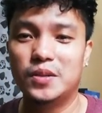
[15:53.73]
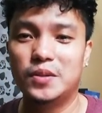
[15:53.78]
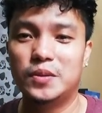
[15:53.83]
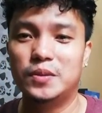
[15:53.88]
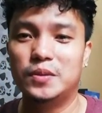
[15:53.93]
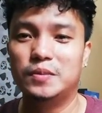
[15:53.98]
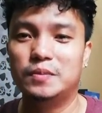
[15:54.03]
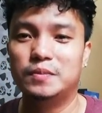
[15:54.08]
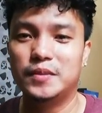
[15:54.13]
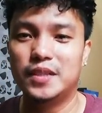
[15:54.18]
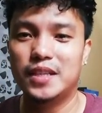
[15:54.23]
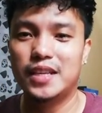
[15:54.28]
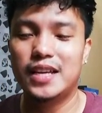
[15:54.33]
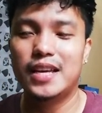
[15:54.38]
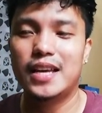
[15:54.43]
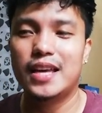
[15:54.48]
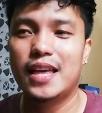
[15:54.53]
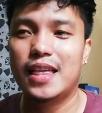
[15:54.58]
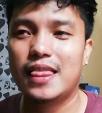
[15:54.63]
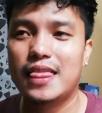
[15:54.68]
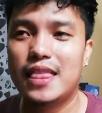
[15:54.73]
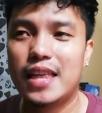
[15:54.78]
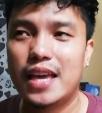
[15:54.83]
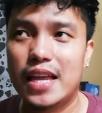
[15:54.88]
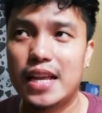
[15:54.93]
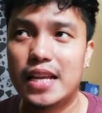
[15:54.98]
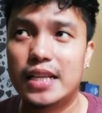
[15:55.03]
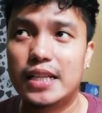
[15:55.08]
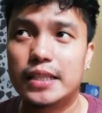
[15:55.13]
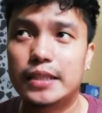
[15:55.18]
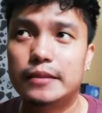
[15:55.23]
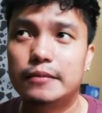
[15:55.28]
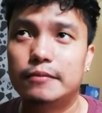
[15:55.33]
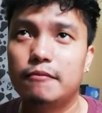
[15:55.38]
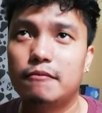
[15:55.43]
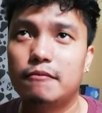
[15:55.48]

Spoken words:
to. Then,